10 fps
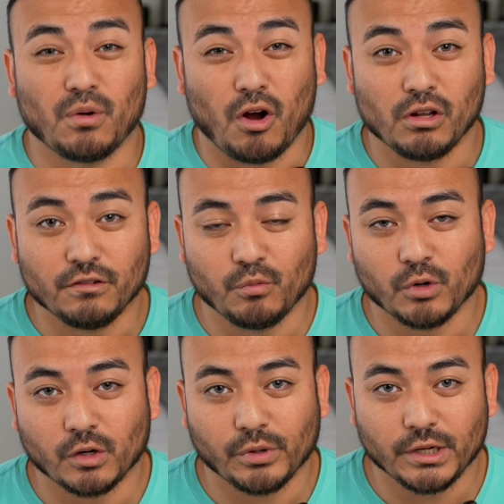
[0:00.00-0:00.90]
all of them
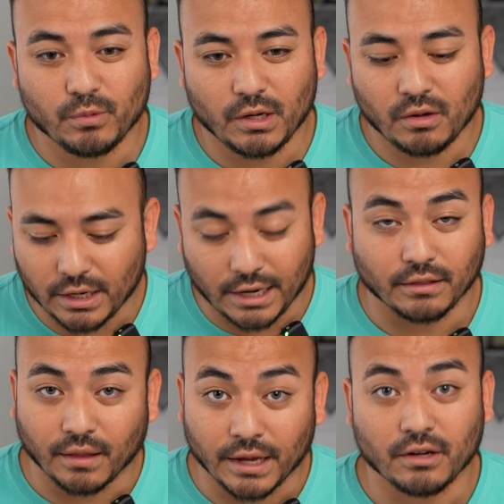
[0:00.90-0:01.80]
work pretty well, and I
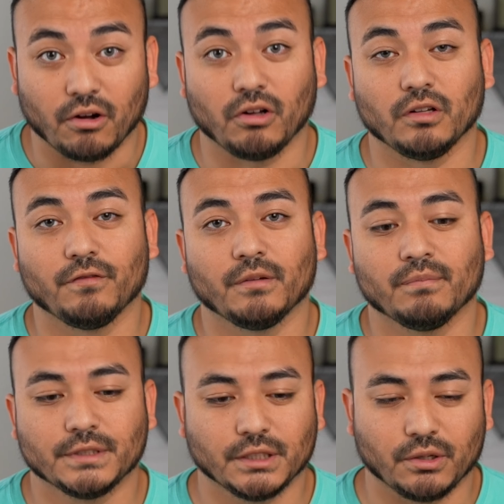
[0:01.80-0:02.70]
like all of
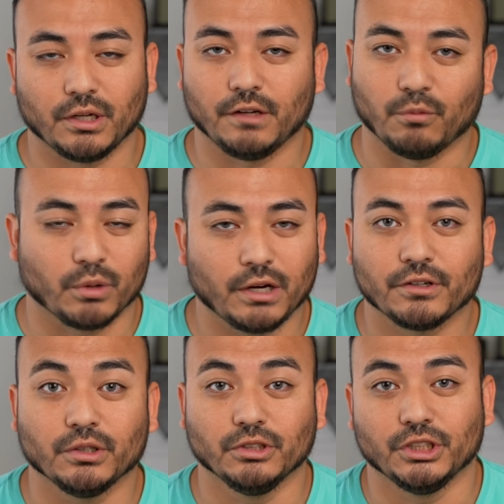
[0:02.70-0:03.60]
them. So if whatever
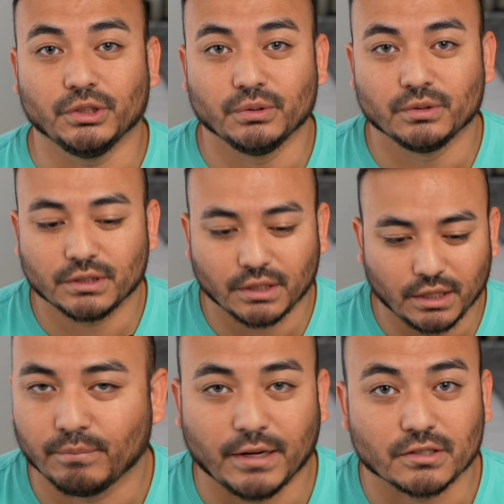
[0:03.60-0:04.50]
you choose
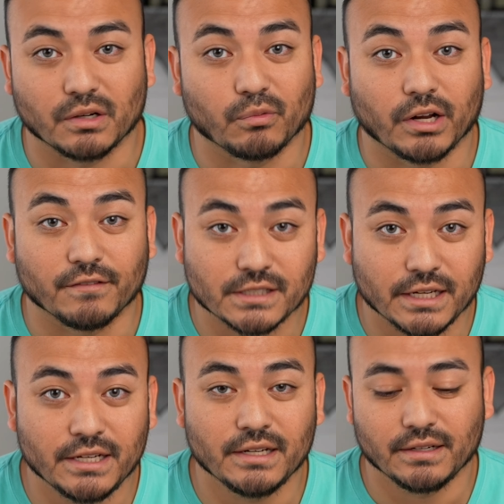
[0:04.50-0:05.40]
based on what I've
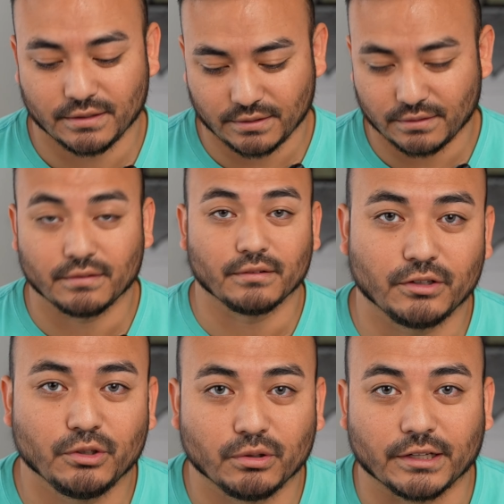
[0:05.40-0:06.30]
said,
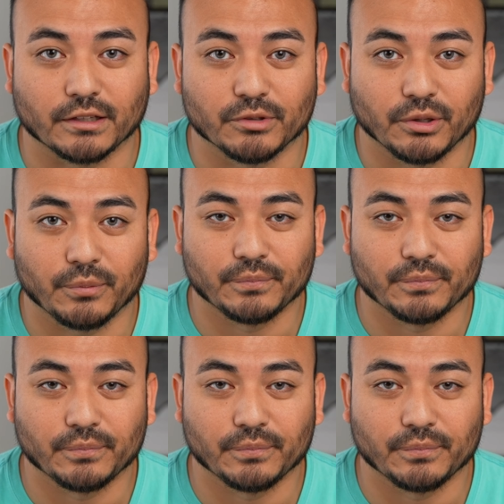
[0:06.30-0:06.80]
you'll like them too.